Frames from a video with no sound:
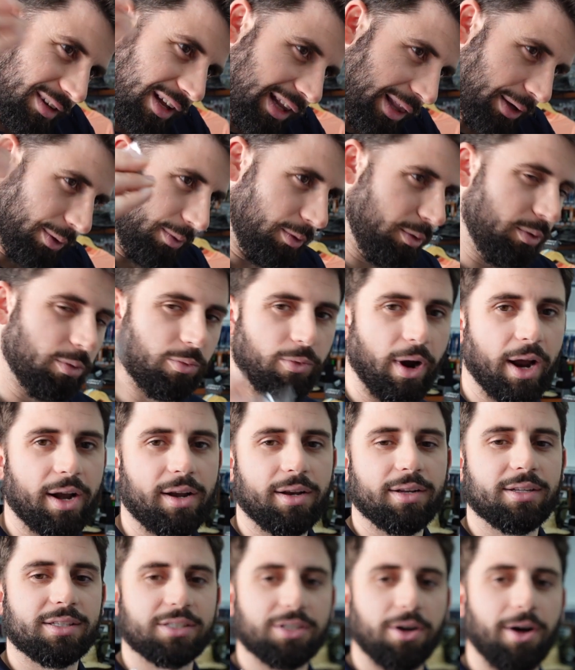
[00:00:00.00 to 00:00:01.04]
a little
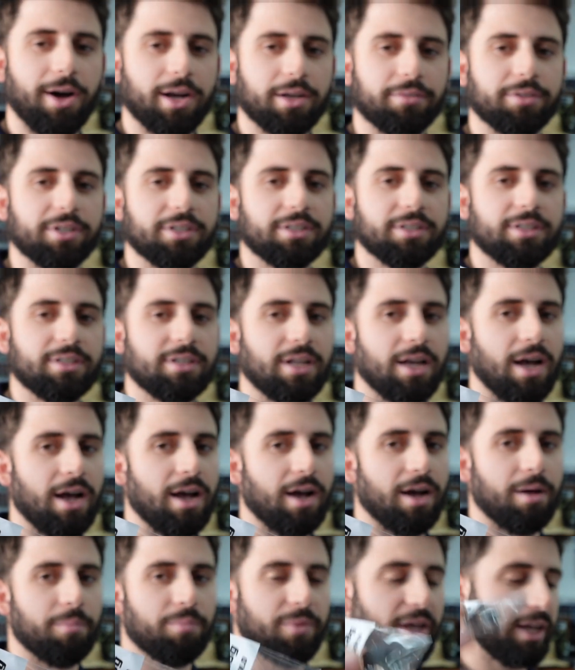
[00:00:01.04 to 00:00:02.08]
rattle inside of it.
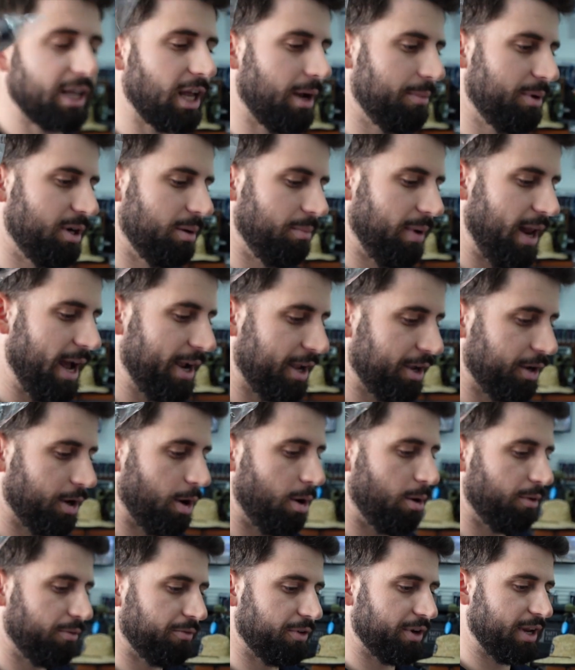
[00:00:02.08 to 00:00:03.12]
They come in a black and
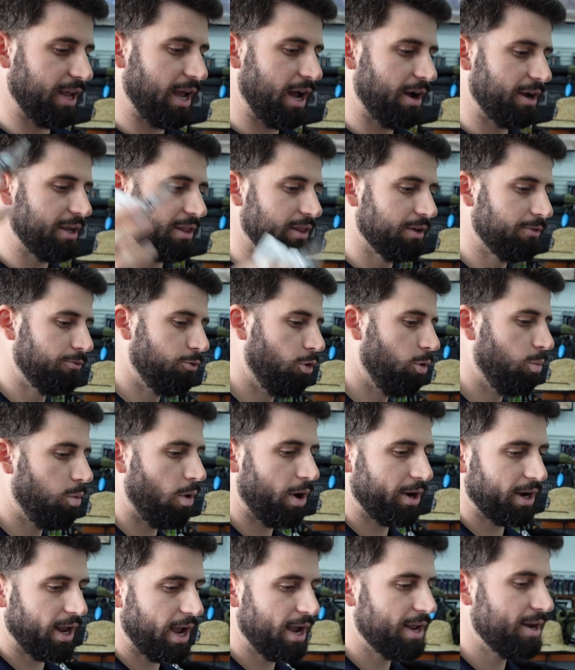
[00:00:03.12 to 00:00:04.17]
gold for now in the
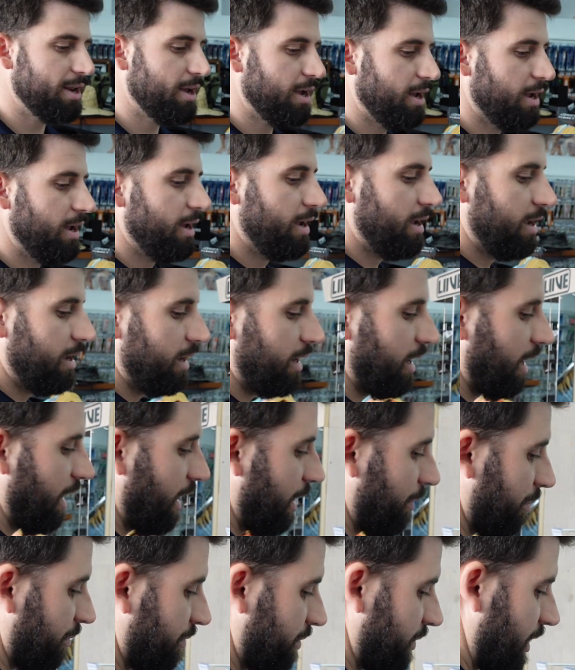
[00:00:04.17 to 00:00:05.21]

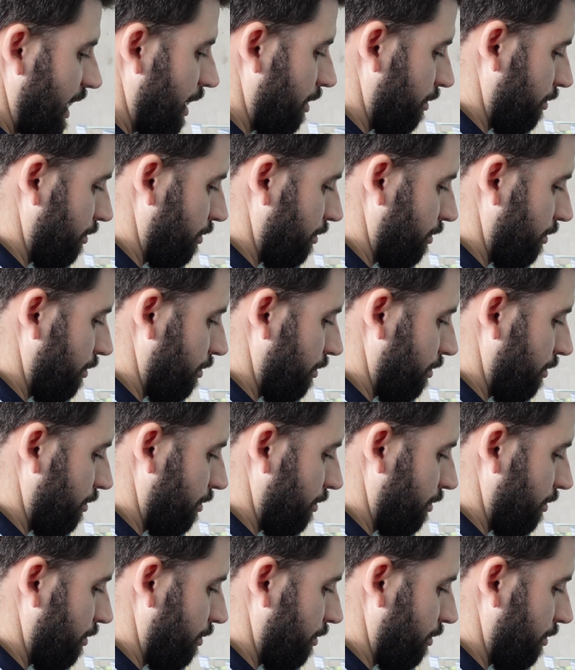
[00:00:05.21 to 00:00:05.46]
4.8. They're